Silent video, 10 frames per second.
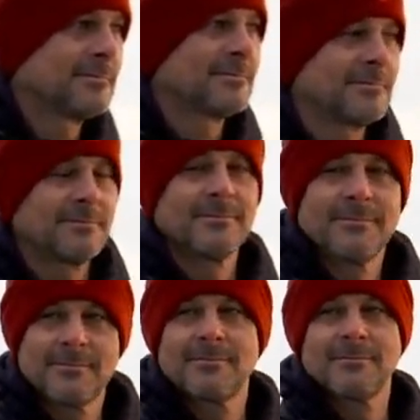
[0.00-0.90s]
this is the only
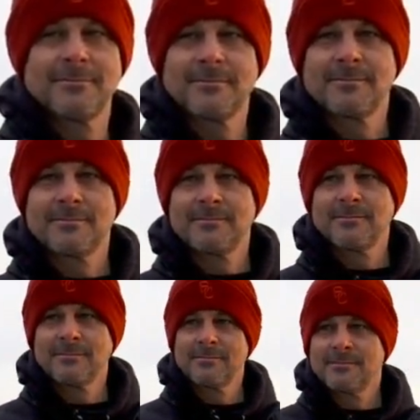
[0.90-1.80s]
thing I like, and I
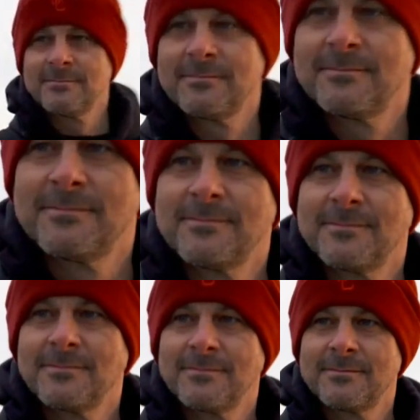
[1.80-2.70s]
like that. You're
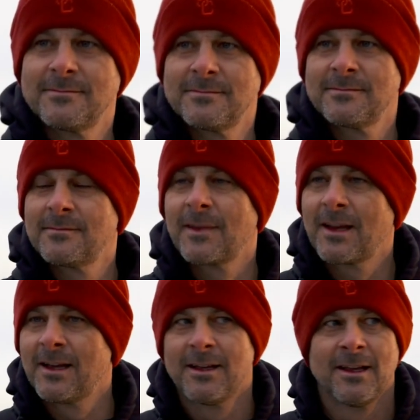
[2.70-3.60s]
good.
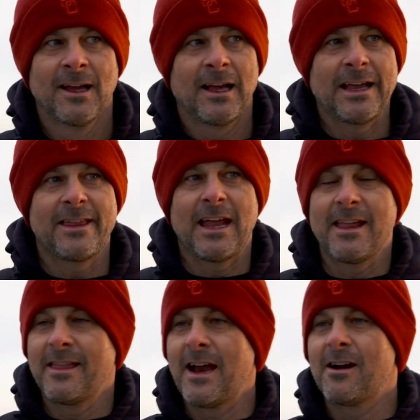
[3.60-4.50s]
You're comfortable.
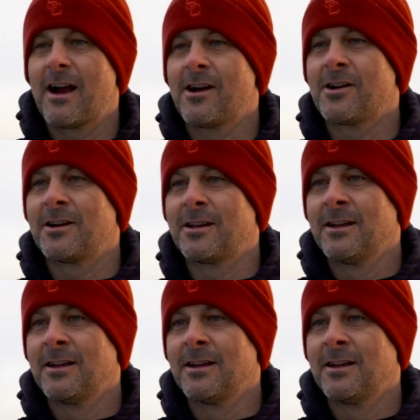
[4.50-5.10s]
In there, I heard,